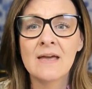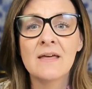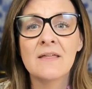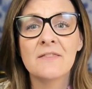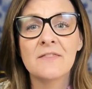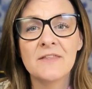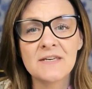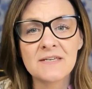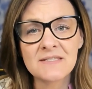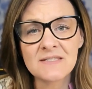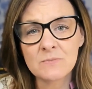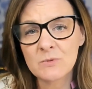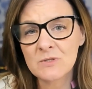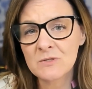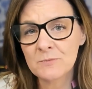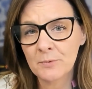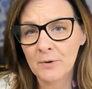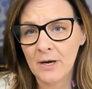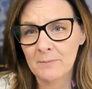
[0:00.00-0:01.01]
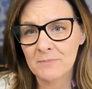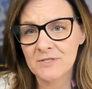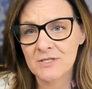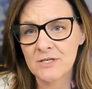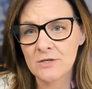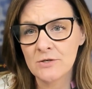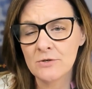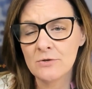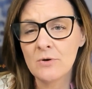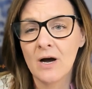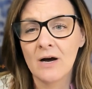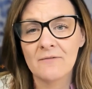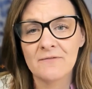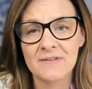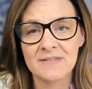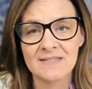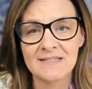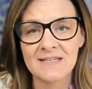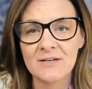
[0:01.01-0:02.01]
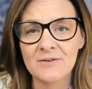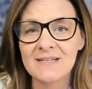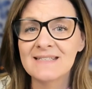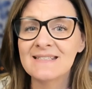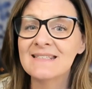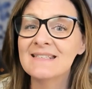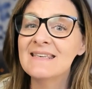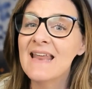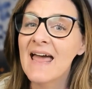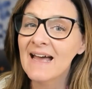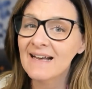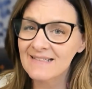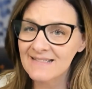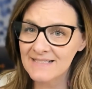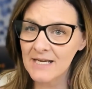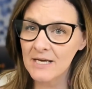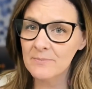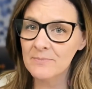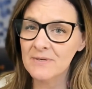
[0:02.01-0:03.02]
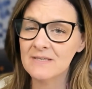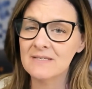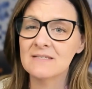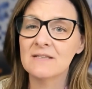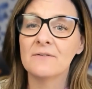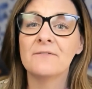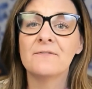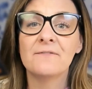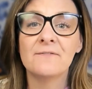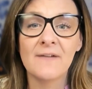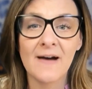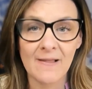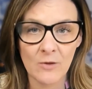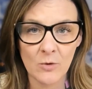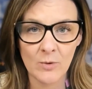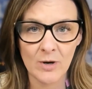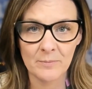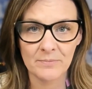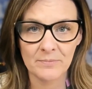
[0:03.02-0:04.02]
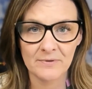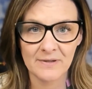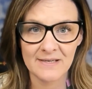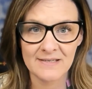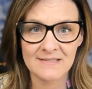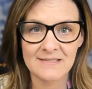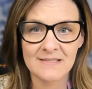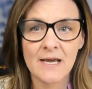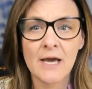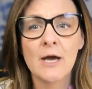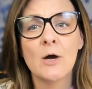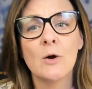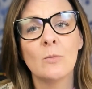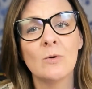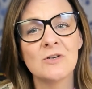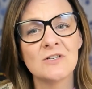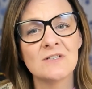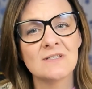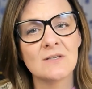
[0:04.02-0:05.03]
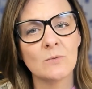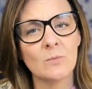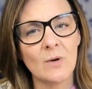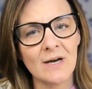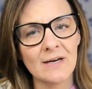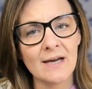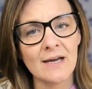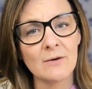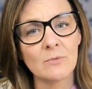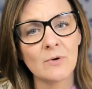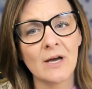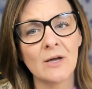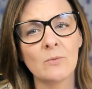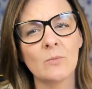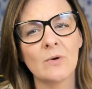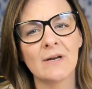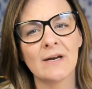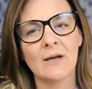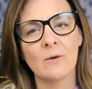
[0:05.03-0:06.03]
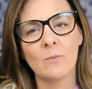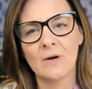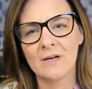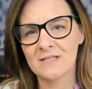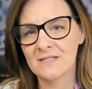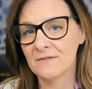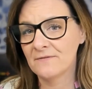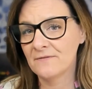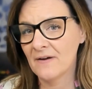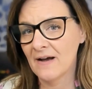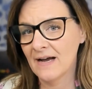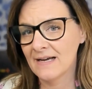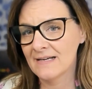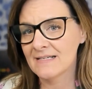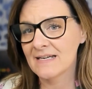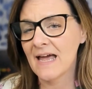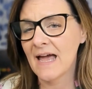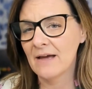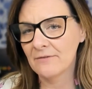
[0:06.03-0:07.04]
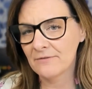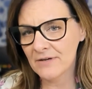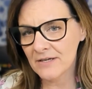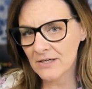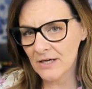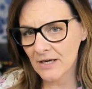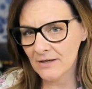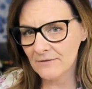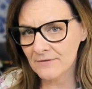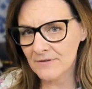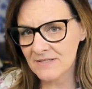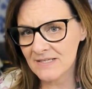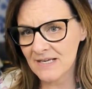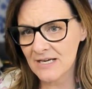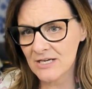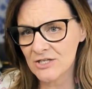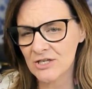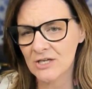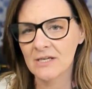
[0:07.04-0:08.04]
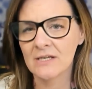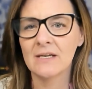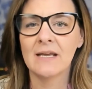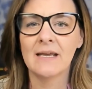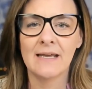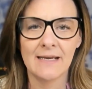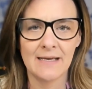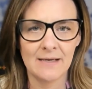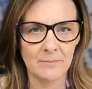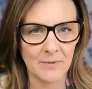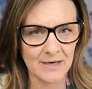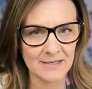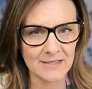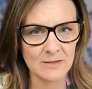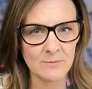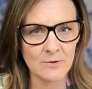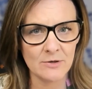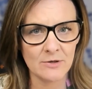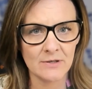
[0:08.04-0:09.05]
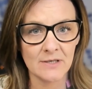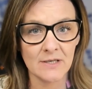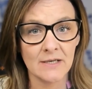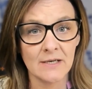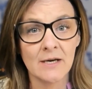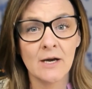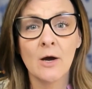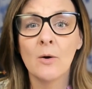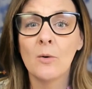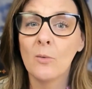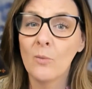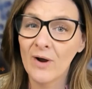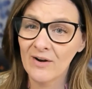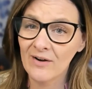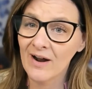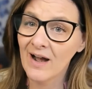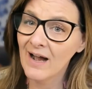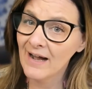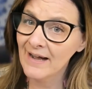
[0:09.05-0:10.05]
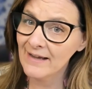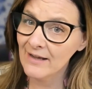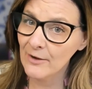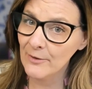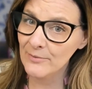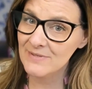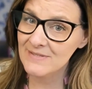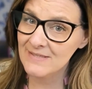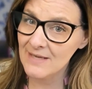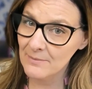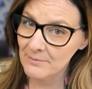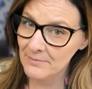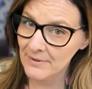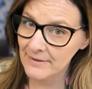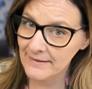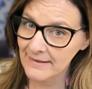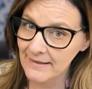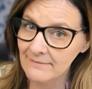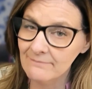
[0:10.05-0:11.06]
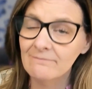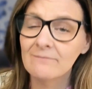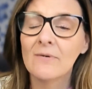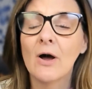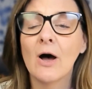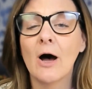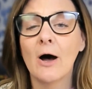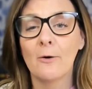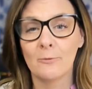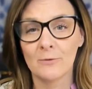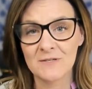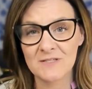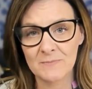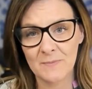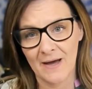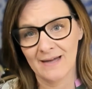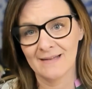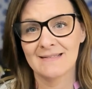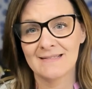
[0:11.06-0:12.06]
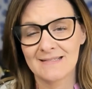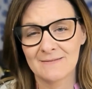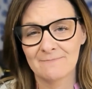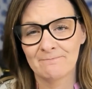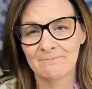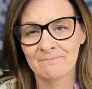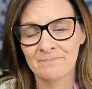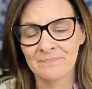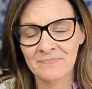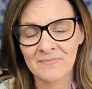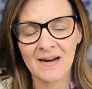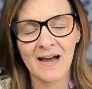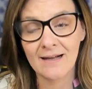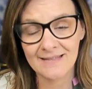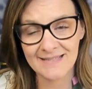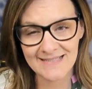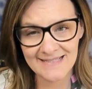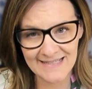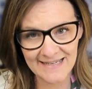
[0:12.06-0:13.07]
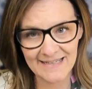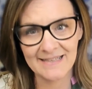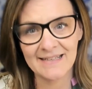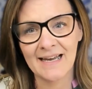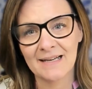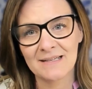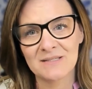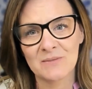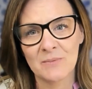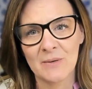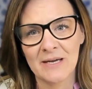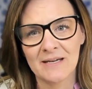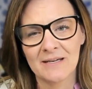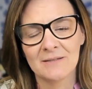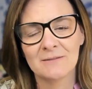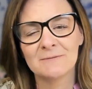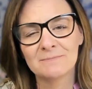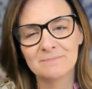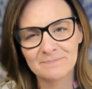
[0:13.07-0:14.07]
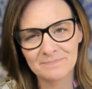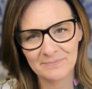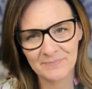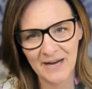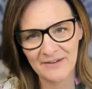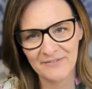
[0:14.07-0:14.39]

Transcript: This was prompt 2 of the series. Next up is the follow-up list, which is the one I run when I want to find every conversation in my community where I owe somebody a response. I'll see you next week. Bye,